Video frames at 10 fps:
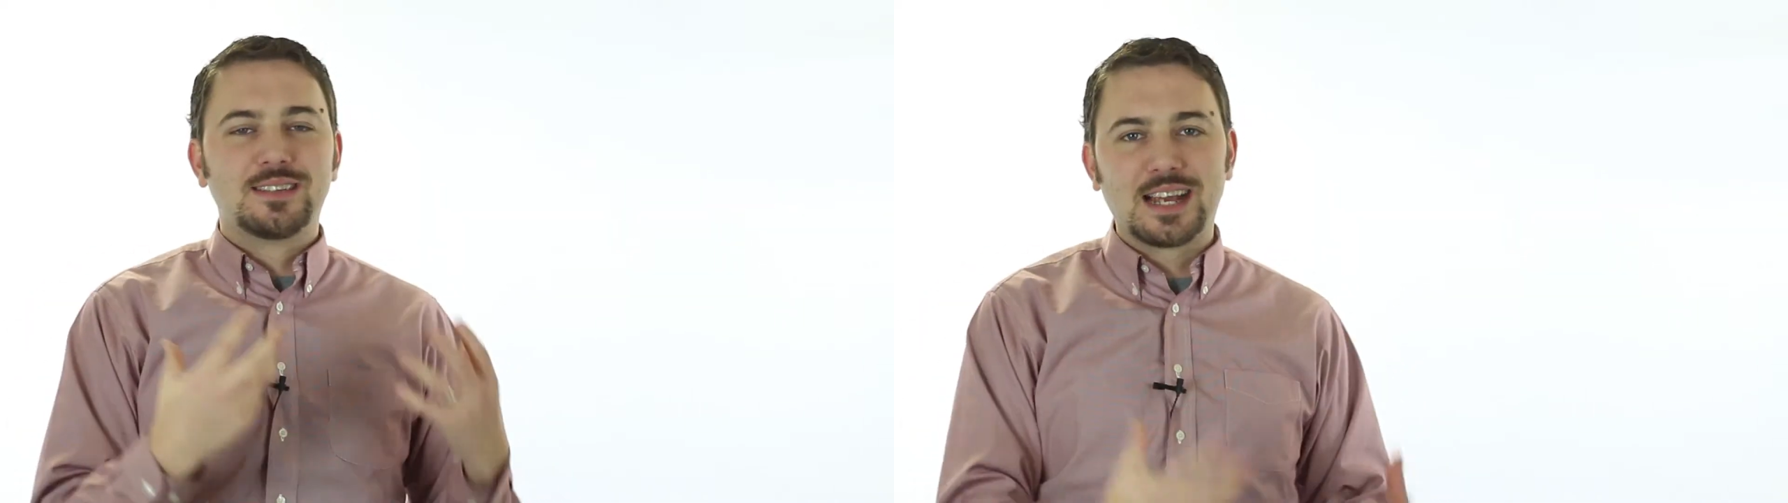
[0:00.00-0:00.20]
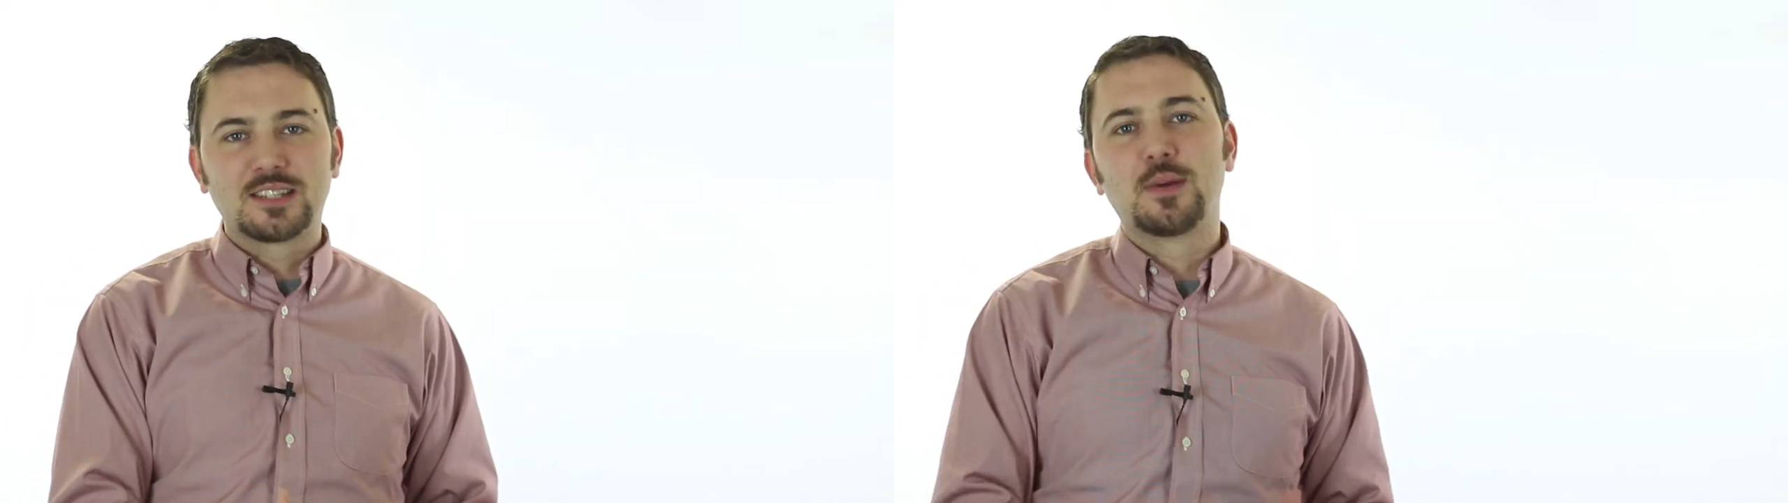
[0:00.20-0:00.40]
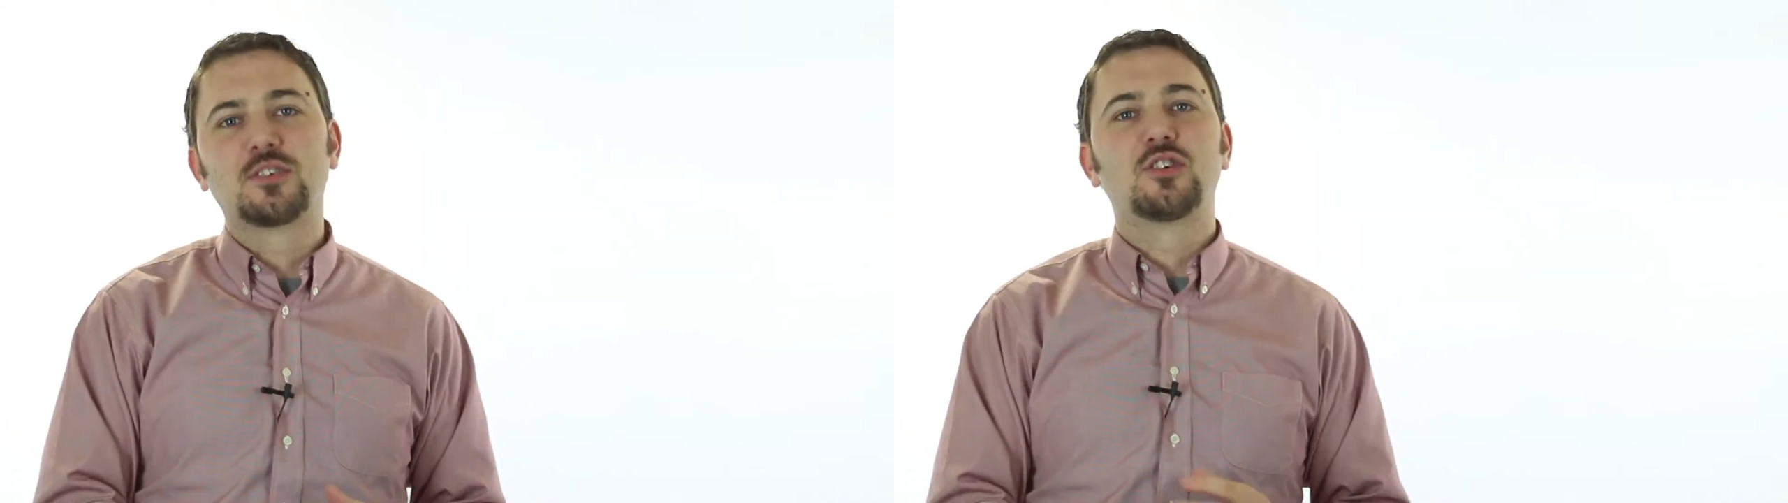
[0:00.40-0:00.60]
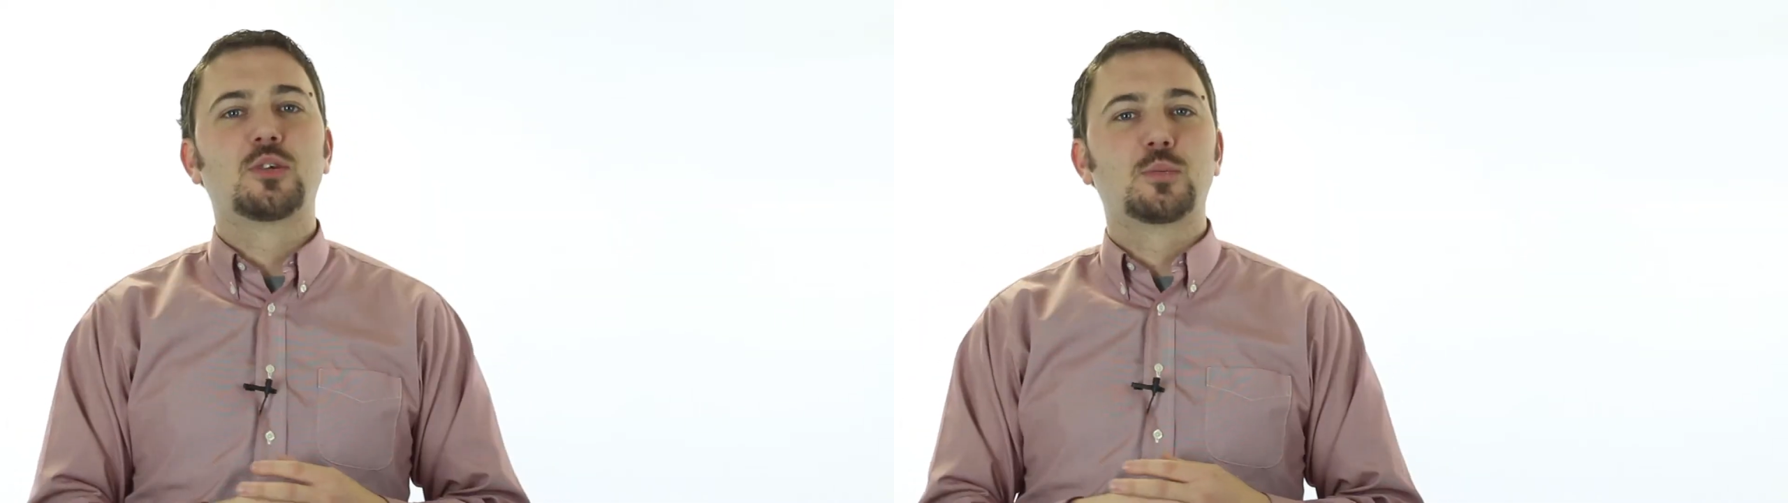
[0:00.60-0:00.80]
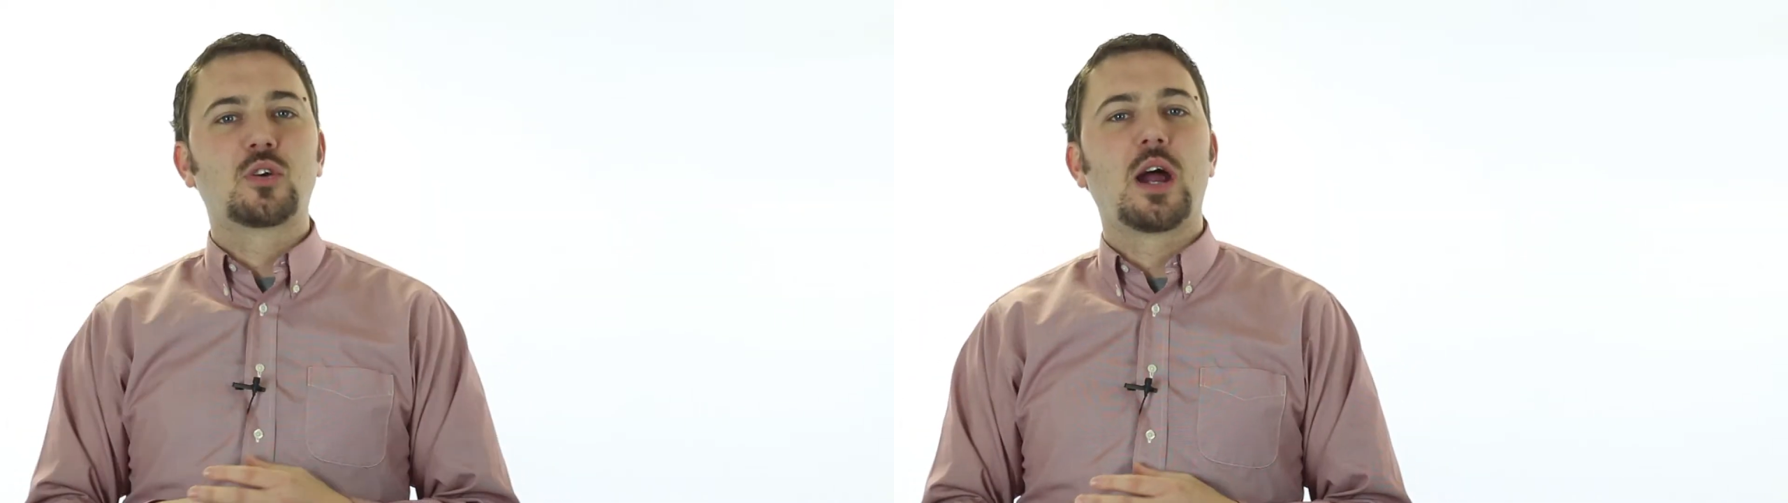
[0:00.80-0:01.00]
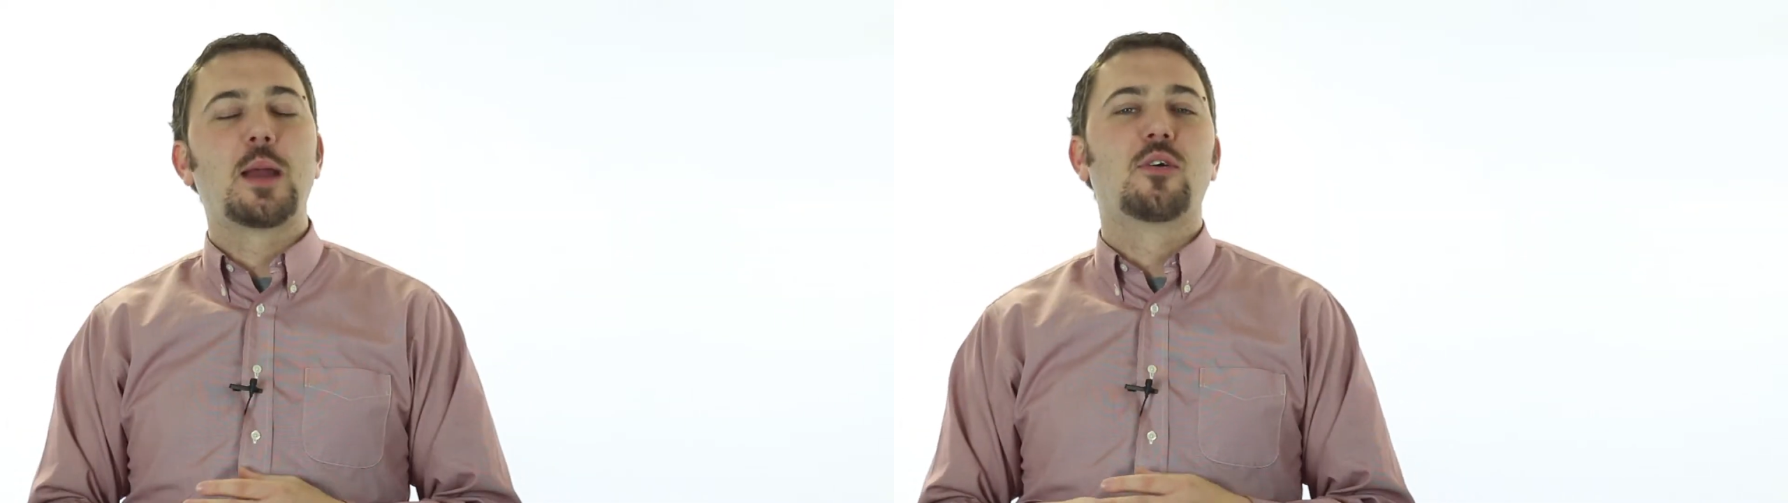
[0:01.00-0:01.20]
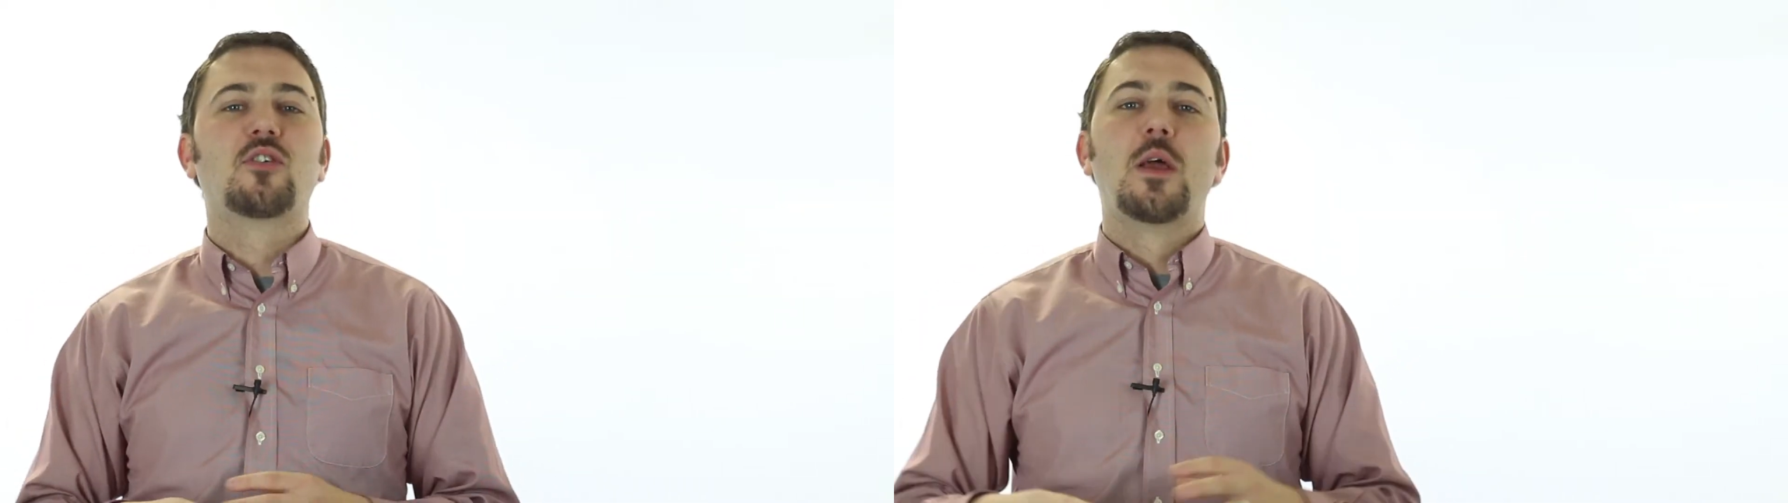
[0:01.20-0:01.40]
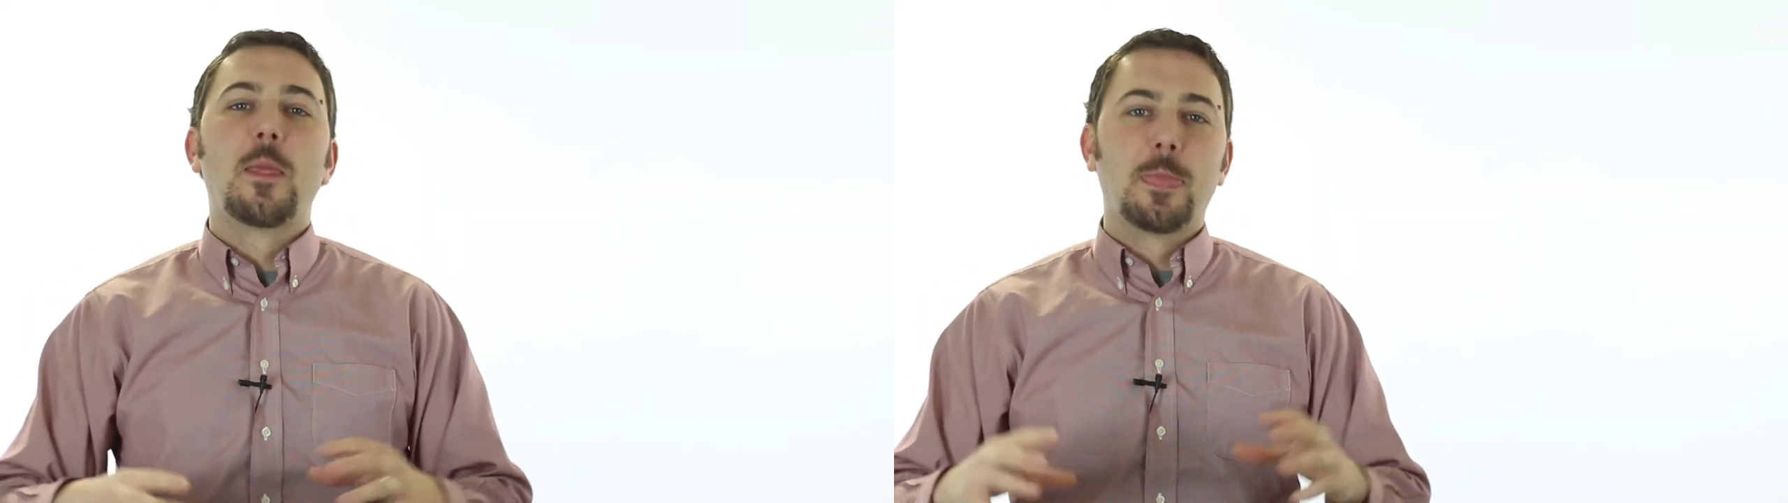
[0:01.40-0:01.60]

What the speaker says: text message subscribers,